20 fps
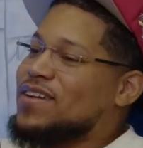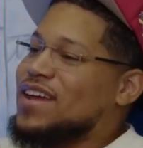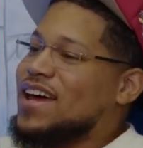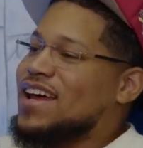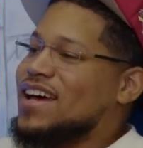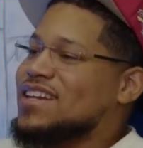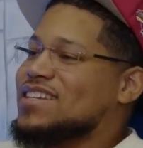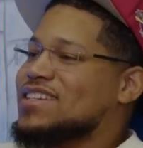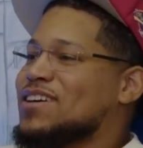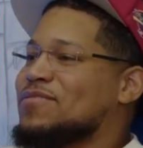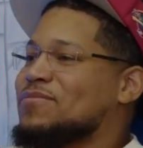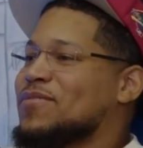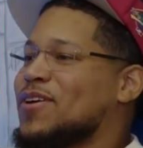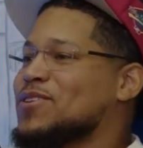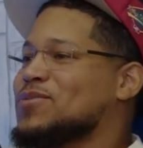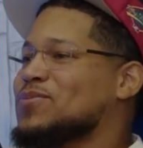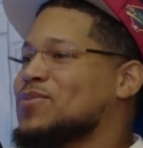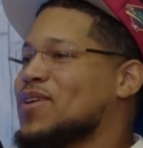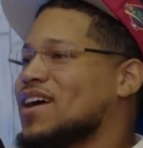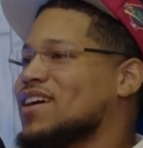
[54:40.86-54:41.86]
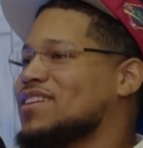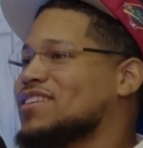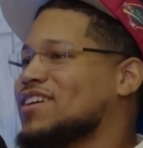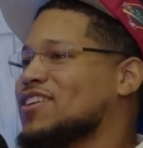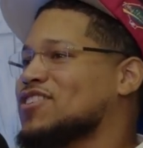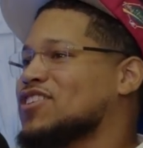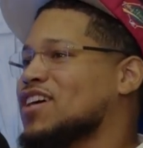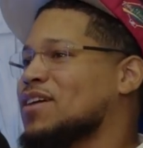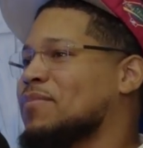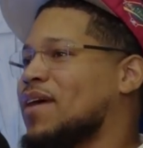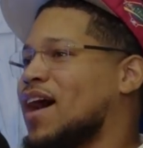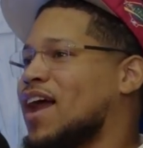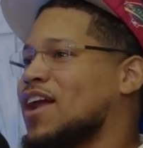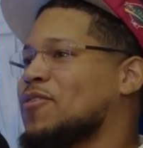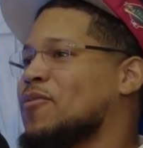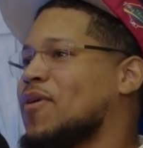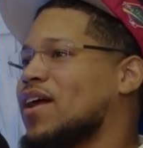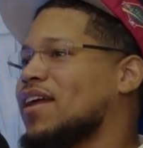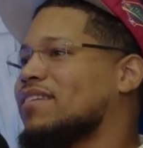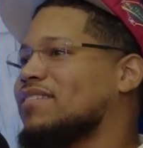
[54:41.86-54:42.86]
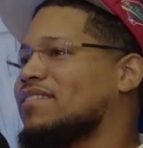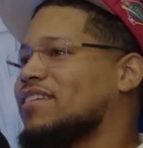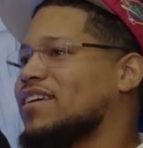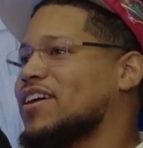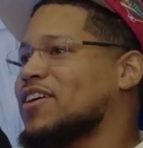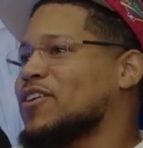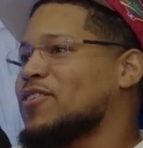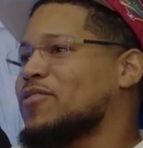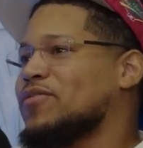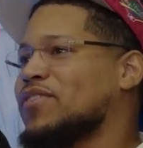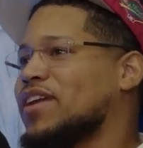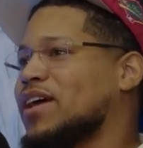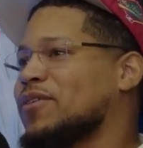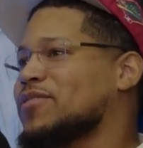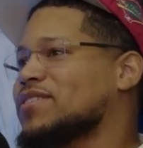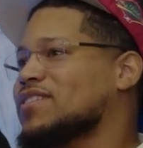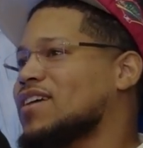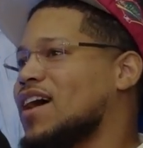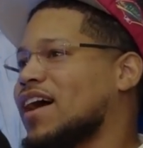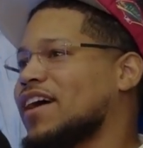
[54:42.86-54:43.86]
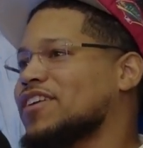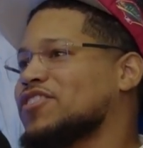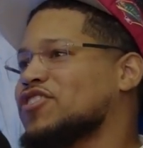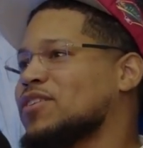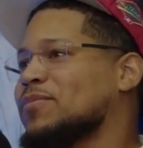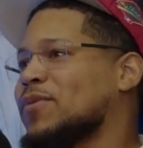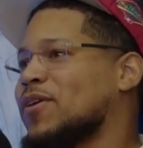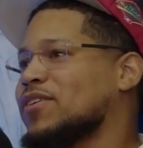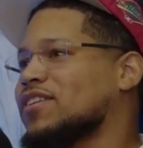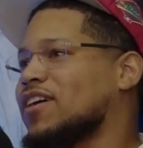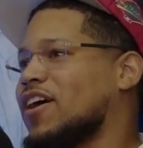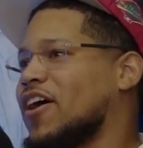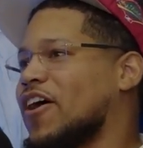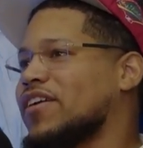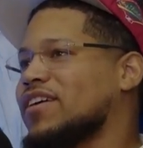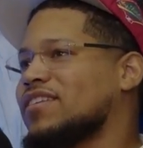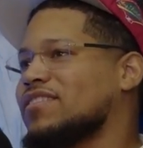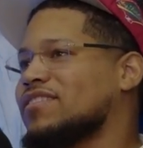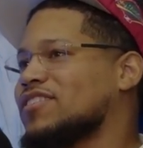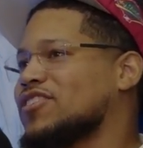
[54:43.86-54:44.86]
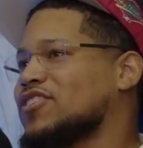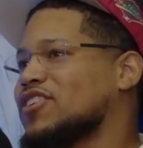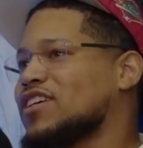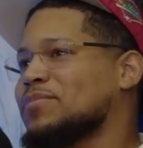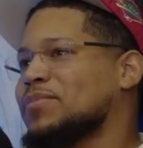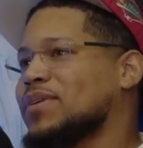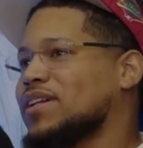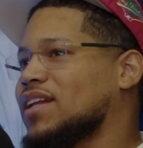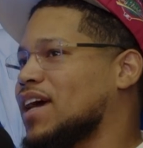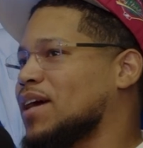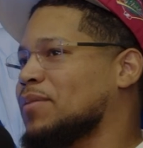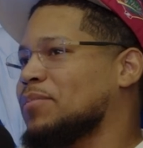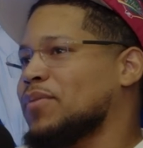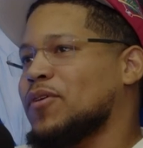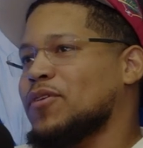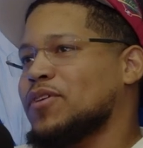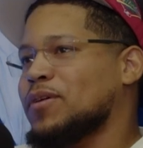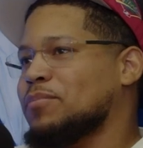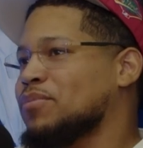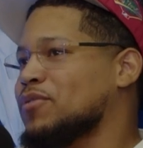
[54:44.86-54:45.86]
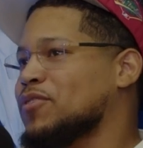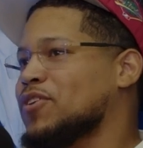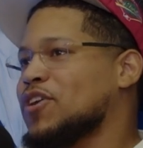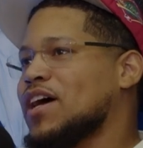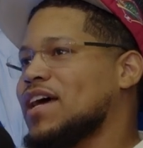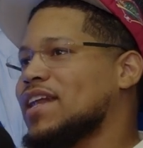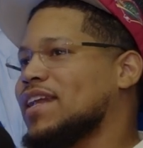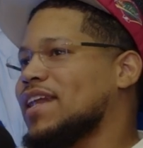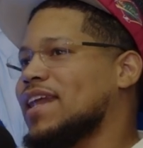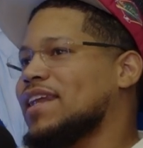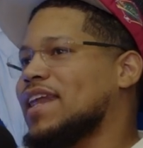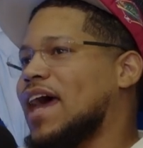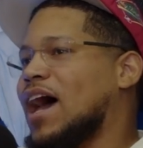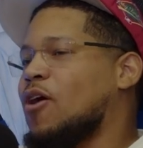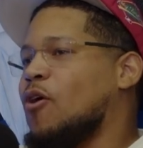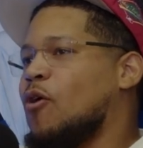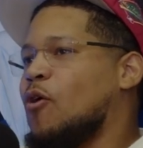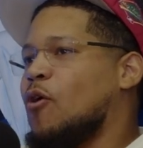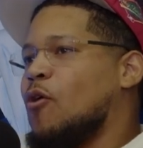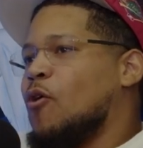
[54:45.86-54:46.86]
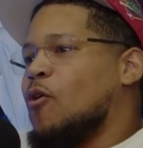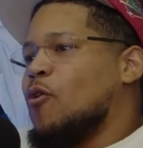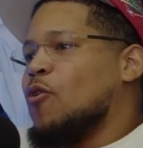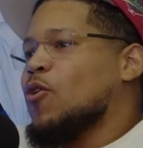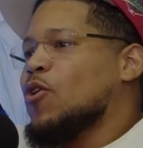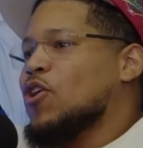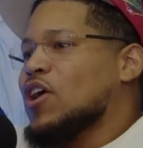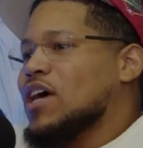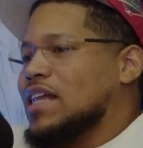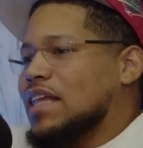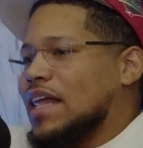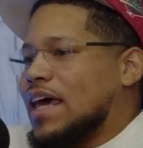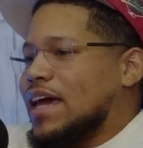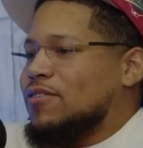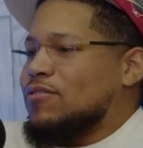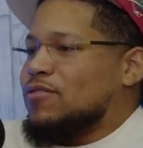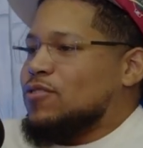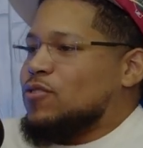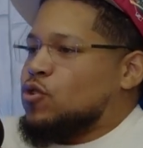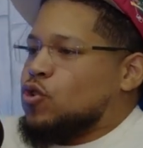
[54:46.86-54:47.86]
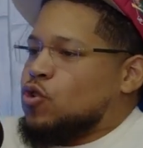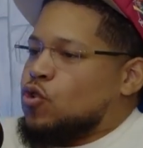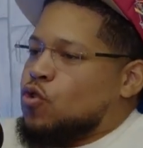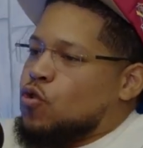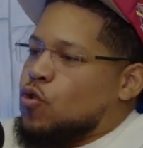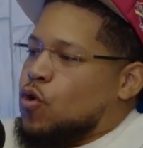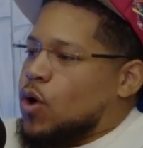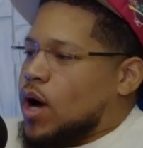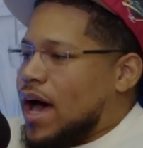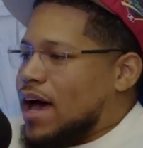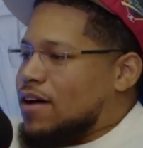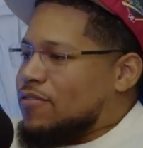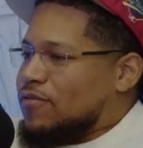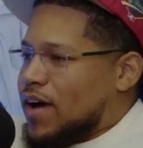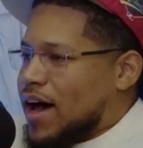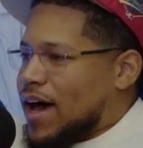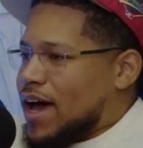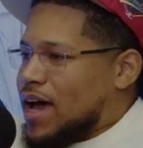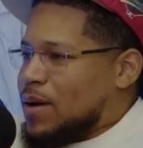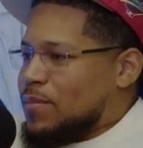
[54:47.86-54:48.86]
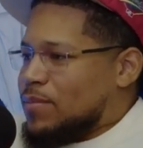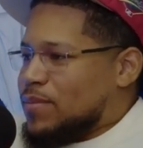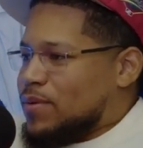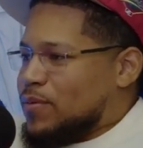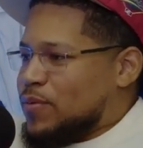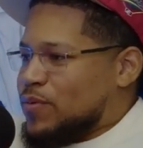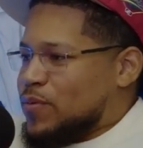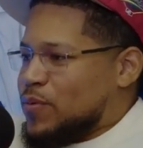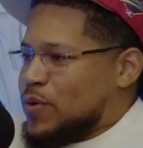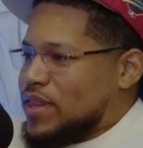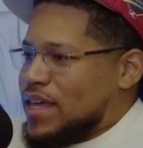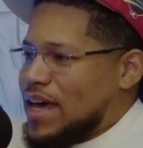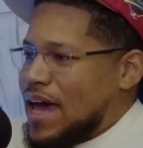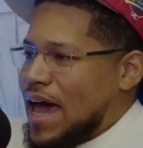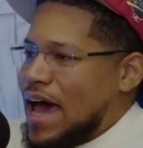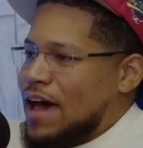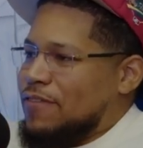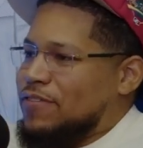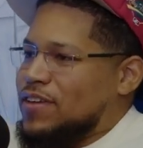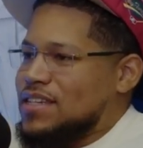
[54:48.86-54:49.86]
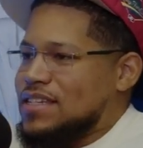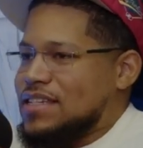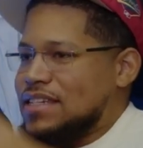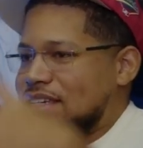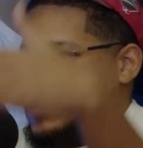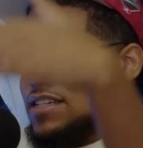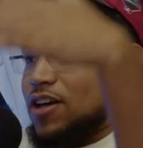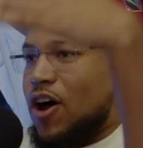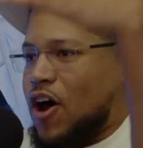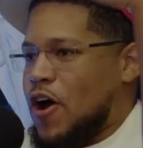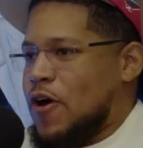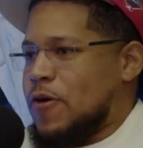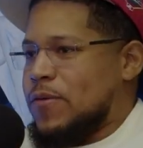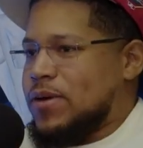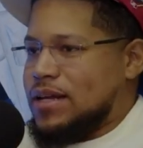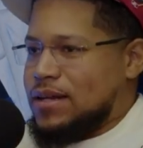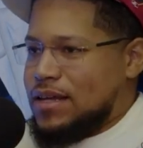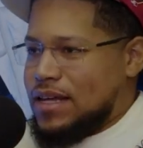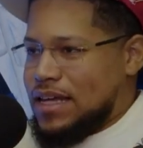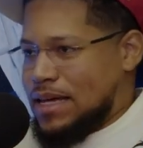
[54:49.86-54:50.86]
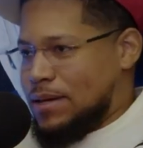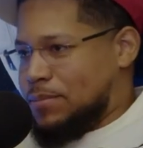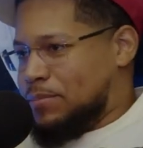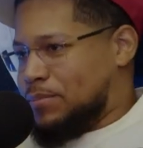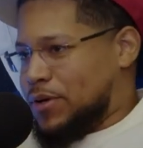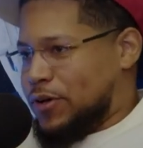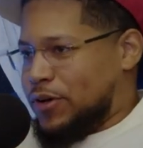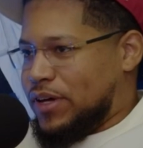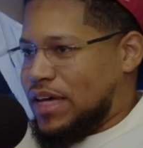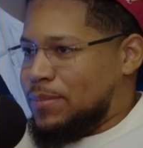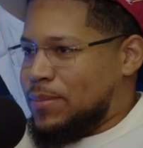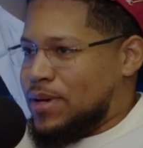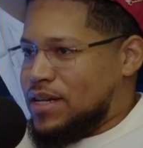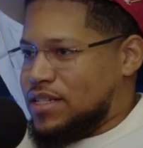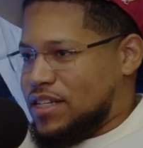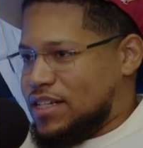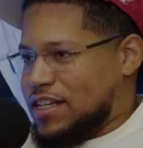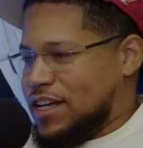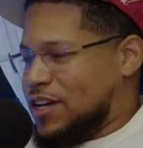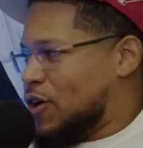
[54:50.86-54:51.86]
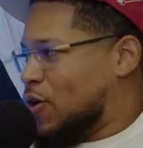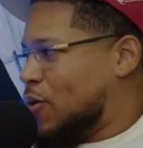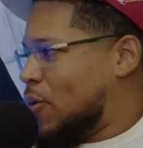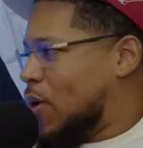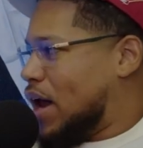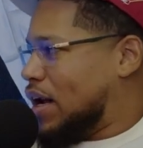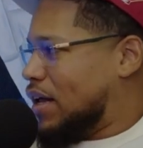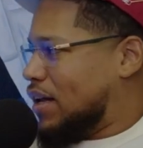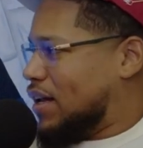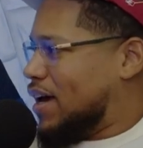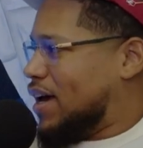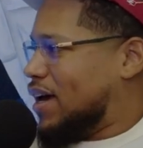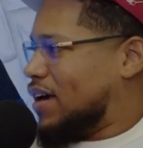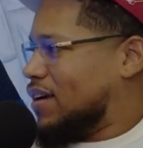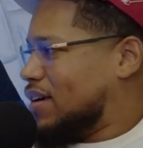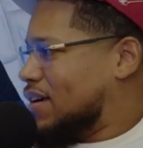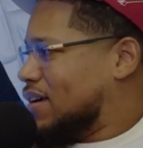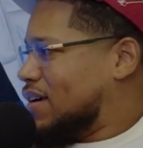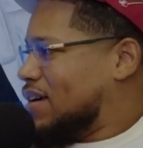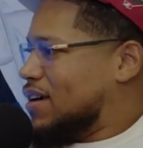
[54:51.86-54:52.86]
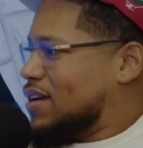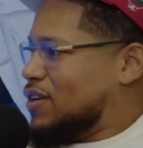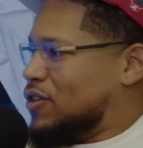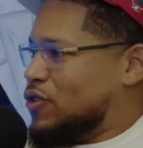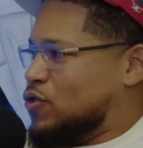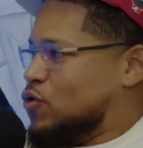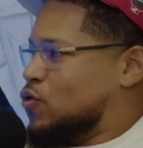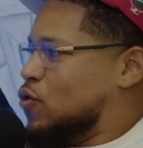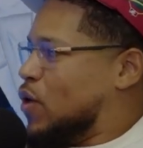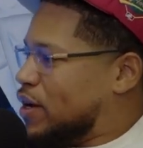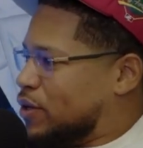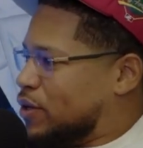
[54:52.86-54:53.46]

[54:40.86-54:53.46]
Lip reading: feel like that's something else we gotta touch on, but I don't want to sit here and feel like we're talking shit about the artists and shit. But like, bro, that whole like cool guy vibe where they have this already built image that they don't want to like do